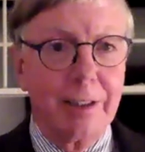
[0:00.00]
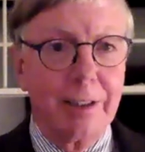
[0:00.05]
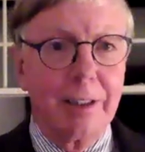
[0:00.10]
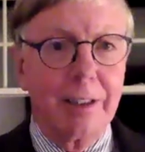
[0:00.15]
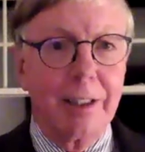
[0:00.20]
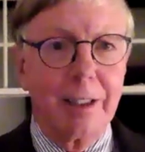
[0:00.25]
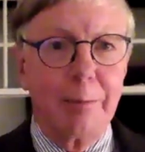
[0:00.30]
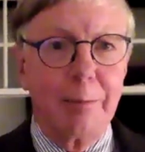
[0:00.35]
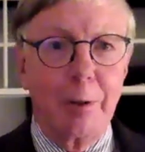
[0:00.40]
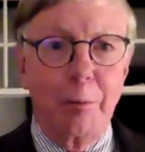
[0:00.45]

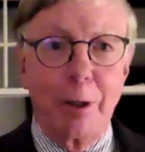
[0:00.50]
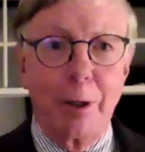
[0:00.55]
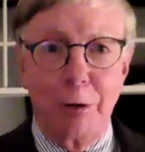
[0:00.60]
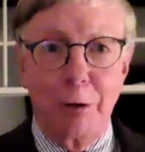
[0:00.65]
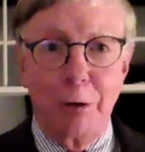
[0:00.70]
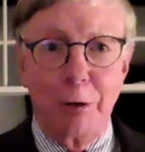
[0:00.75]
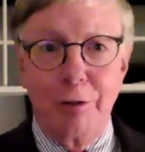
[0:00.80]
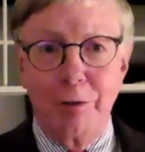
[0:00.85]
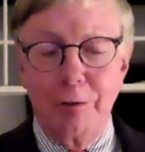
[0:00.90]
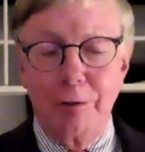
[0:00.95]
I mean, what
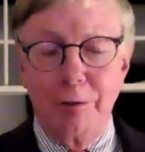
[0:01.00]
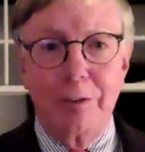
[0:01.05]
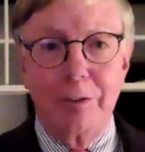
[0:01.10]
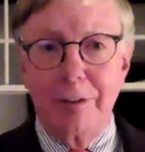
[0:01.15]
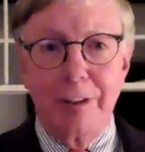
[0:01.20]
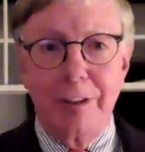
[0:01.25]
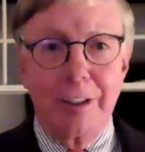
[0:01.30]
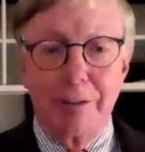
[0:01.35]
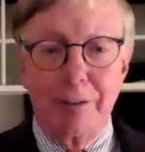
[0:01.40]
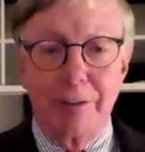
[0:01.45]
you
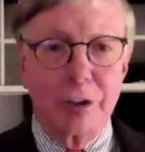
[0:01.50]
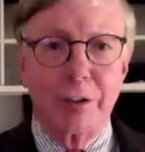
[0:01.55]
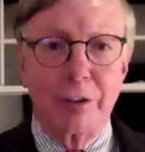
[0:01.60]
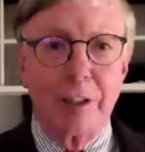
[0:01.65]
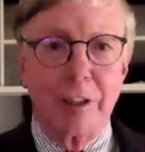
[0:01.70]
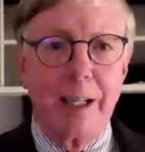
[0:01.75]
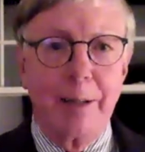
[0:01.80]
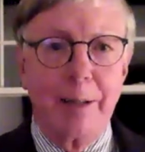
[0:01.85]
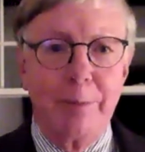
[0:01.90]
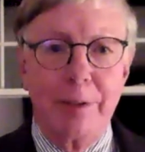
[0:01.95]

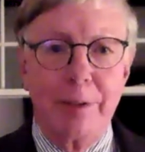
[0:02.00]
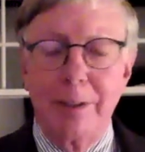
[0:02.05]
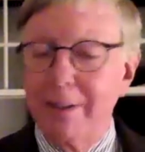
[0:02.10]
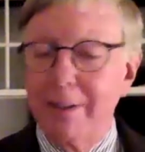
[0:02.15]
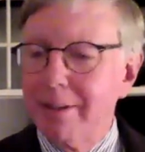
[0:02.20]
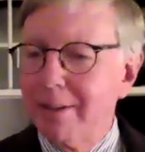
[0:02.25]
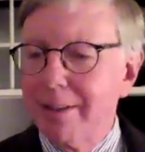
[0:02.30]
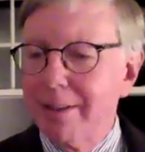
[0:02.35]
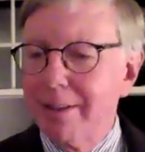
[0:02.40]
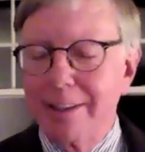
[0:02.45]
described,
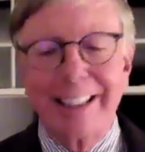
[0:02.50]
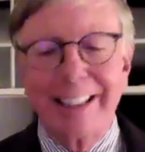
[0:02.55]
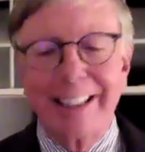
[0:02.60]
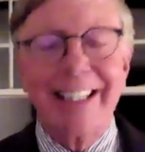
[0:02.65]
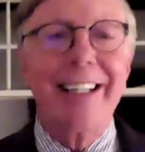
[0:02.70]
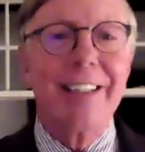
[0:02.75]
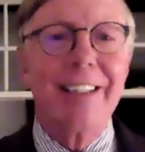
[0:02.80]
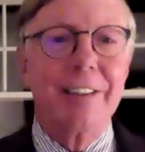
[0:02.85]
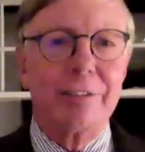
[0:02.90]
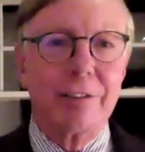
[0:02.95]
the
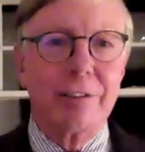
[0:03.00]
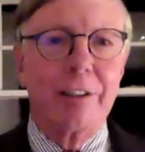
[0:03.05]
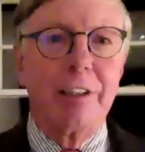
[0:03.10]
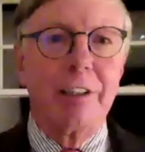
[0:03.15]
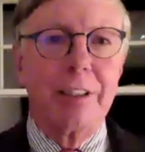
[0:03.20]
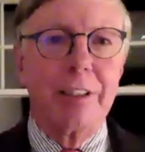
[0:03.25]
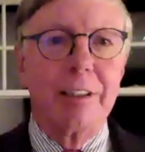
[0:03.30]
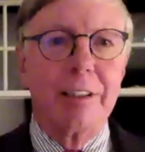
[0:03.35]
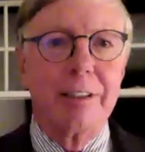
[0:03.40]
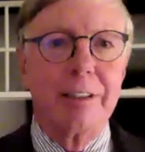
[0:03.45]
kids were
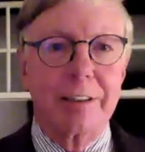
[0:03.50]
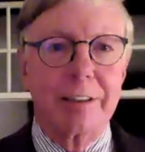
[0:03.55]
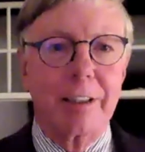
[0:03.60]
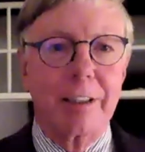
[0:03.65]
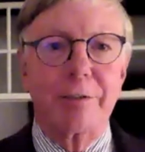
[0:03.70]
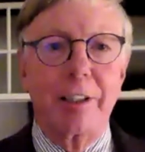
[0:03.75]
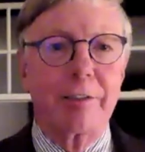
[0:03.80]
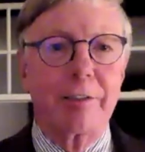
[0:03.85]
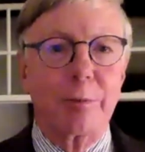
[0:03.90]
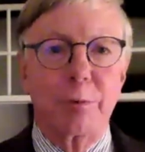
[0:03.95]
all
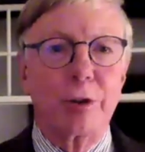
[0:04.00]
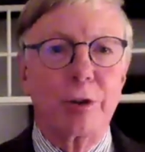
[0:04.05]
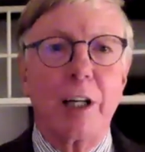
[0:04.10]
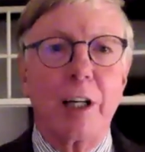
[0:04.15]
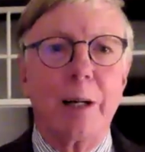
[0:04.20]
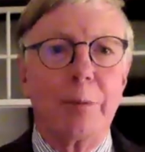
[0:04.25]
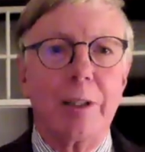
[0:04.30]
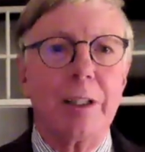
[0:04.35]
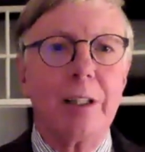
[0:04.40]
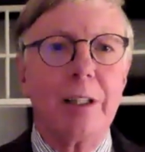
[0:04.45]
suffering from
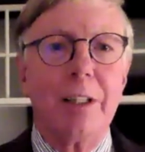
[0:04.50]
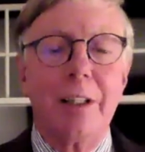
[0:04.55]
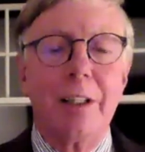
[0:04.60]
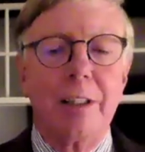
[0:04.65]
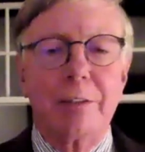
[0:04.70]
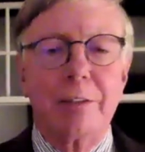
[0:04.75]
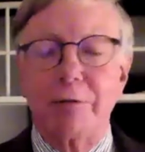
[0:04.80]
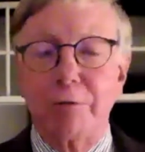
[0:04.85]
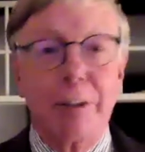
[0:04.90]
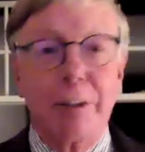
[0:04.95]
trauma,
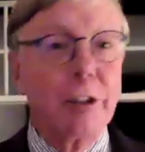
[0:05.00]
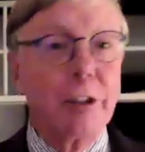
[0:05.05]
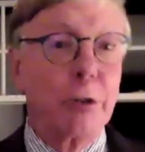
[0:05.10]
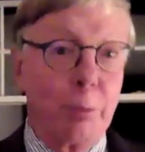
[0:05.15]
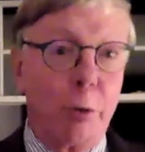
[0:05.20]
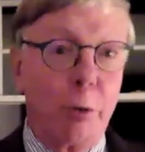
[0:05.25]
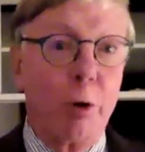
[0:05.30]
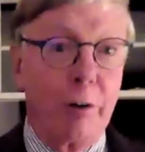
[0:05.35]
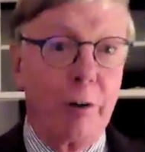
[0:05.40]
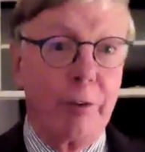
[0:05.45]
rich or
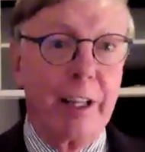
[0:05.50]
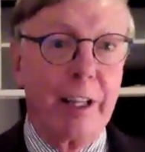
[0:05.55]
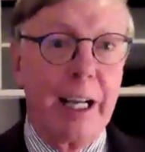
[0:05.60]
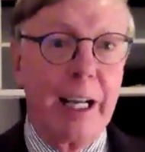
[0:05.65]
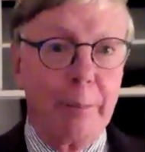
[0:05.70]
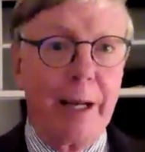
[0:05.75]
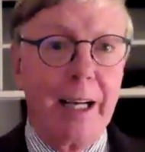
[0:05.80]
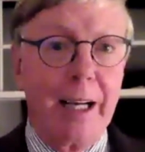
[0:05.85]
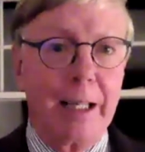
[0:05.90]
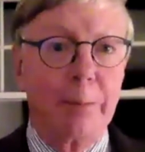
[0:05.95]
poor for that
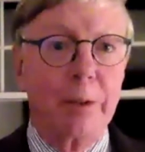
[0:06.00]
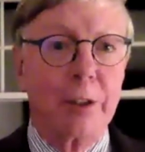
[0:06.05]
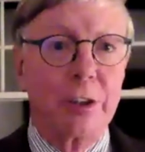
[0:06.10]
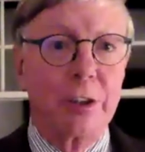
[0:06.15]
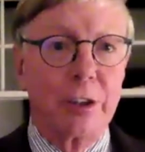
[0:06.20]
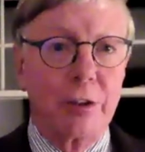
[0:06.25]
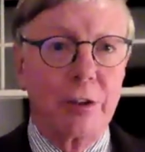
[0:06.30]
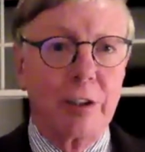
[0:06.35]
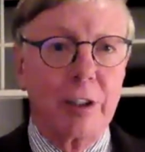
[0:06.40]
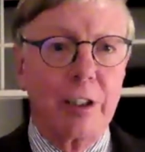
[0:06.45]
matter, but
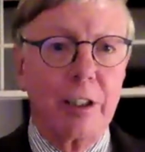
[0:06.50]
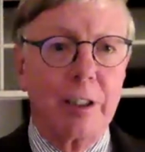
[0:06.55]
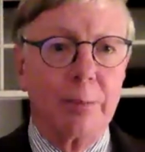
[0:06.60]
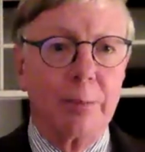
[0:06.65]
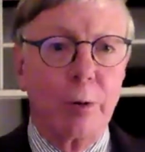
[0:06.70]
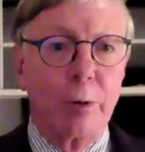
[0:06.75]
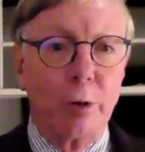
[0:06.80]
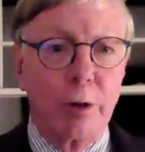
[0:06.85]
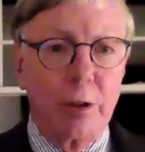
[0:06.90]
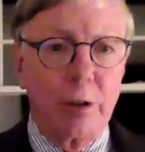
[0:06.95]
certainly the
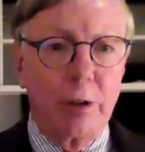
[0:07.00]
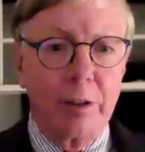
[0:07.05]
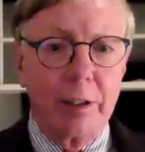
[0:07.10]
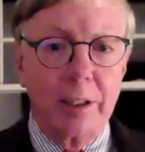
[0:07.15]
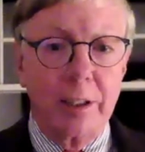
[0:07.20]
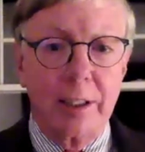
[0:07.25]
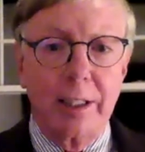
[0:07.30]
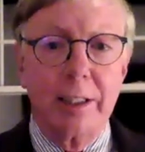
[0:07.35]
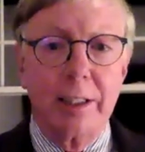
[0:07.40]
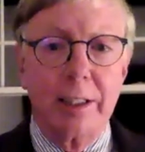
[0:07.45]
poorer the
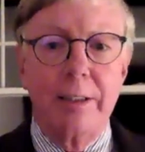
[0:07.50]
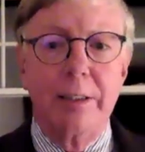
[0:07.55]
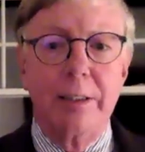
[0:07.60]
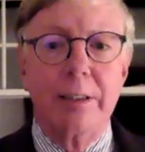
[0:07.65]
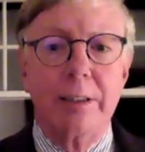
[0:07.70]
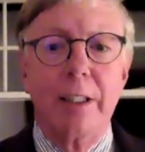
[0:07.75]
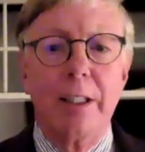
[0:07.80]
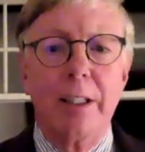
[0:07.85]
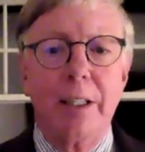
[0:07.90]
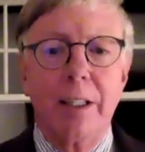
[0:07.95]
kids,
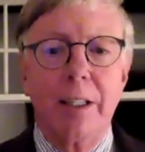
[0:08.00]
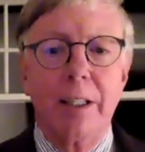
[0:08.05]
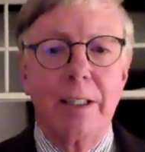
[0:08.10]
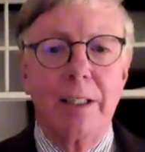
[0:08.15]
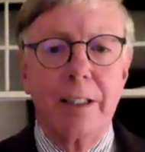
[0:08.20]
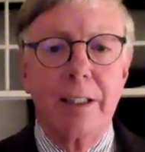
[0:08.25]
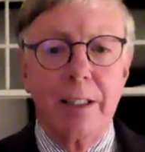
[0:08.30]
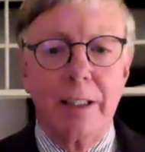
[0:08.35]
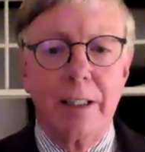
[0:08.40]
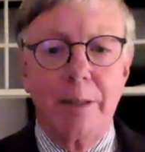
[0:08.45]

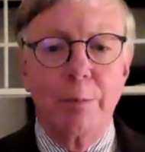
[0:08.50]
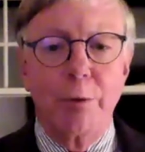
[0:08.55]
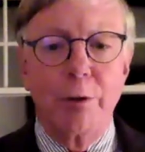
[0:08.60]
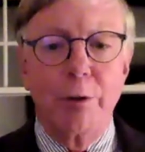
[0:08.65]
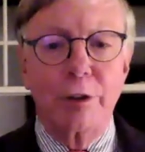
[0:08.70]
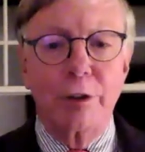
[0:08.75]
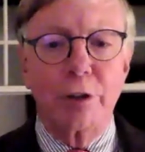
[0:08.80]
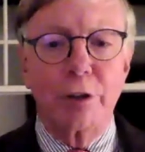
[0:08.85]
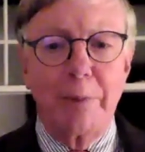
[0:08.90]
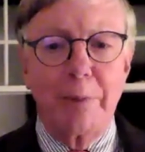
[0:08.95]
the more
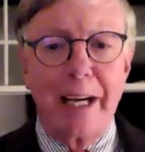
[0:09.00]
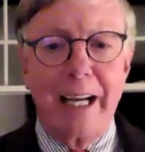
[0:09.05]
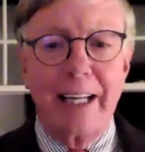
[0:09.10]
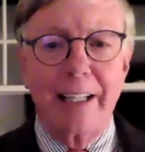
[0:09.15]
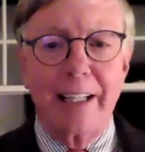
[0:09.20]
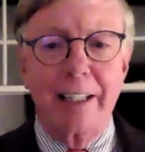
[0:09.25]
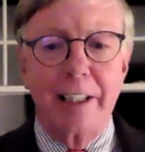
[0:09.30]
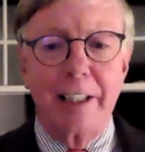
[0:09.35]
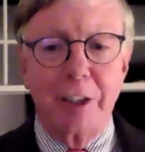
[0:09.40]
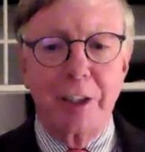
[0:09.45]

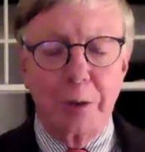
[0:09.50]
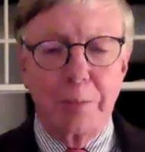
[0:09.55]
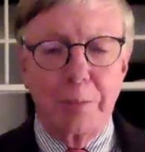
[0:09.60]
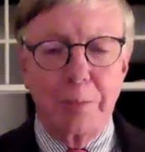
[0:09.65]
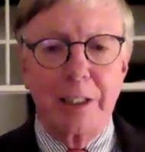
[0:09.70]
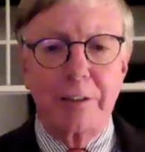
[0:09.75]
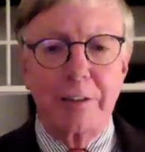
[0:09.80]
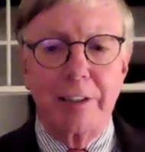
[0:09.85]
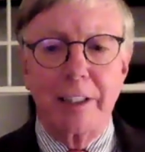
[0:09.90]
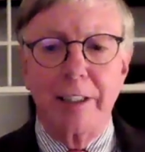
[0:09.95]
traumatic the
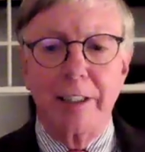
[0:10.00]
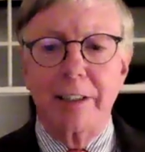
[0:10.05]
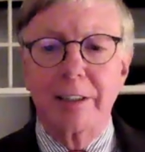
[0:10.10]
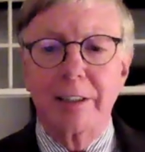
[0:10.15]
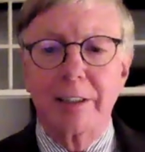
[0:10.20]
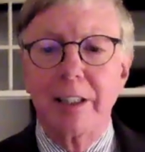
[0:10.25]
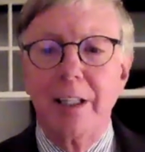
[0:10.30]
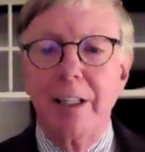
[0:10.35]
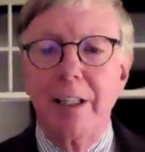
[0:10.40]
experience.